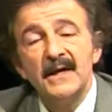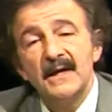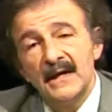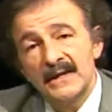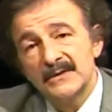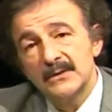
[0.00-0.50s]

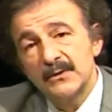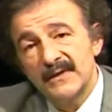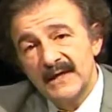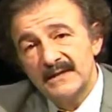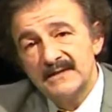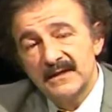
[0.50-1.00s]
And so
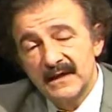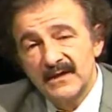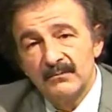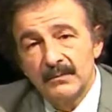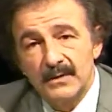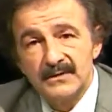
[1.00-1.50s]
that's the kind
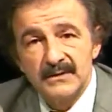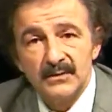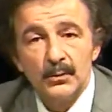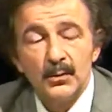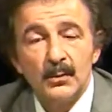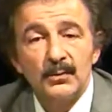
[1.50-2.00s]
of person who
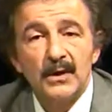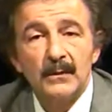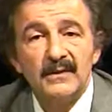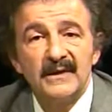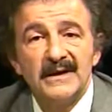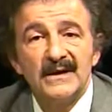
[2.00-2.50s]
will
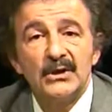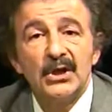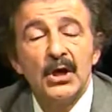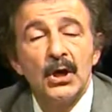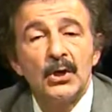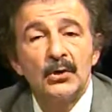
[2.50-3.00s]
probably get a
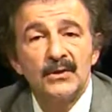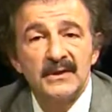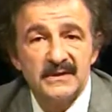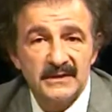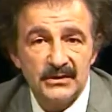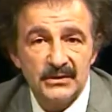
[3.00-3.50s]
longer
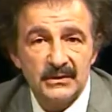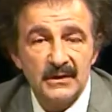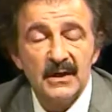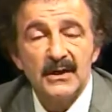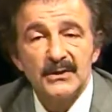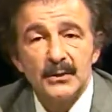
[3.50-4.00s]
incision.
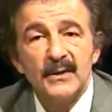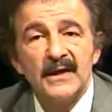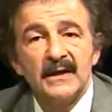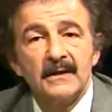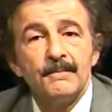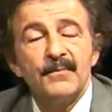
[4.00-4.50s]
So again,